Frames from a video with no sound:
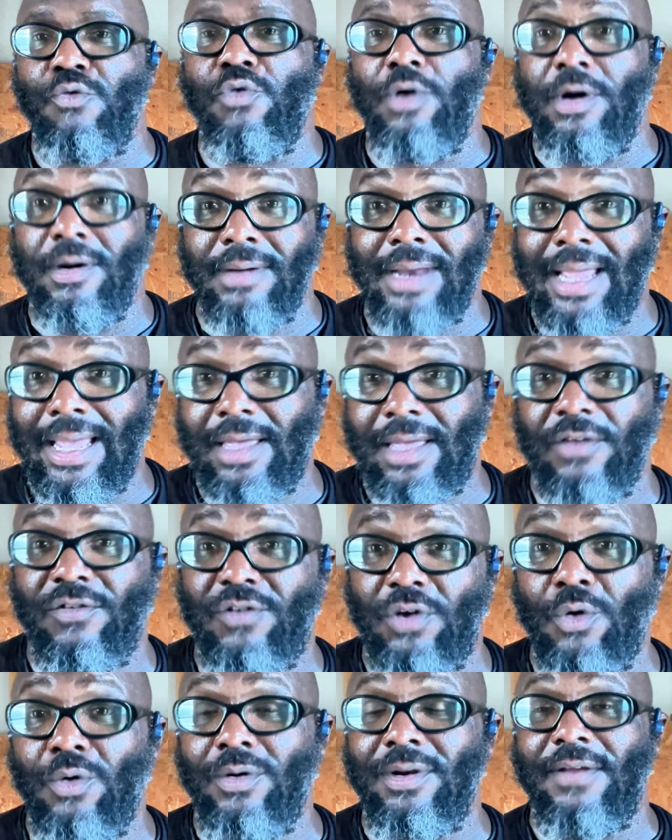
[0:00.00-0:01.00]
rear naked
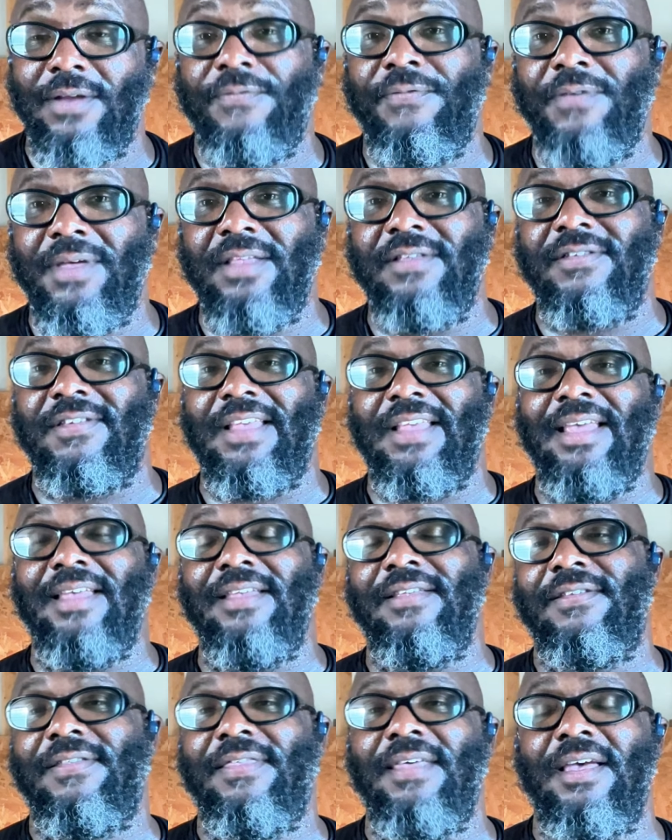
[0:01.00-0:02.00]
choke defense
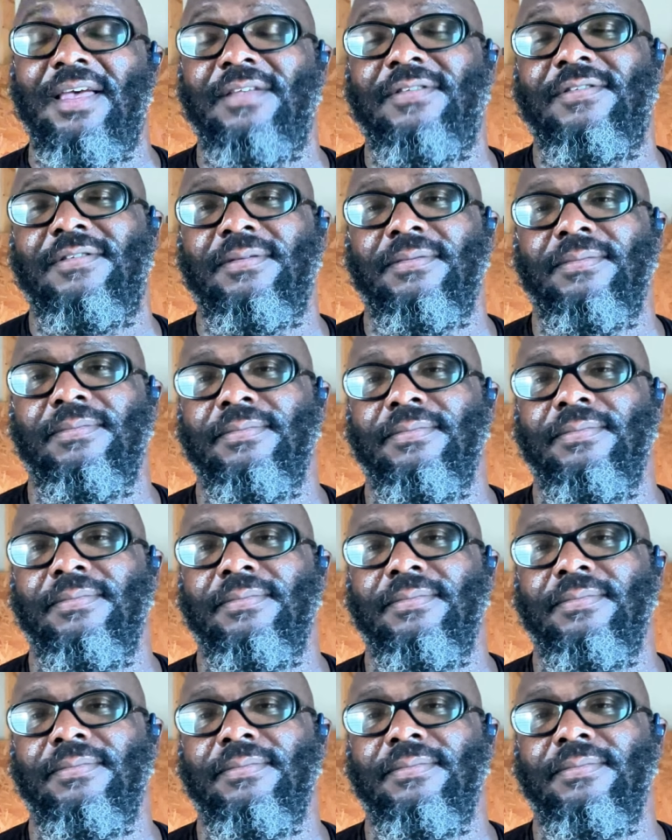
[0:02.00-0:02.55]
is this.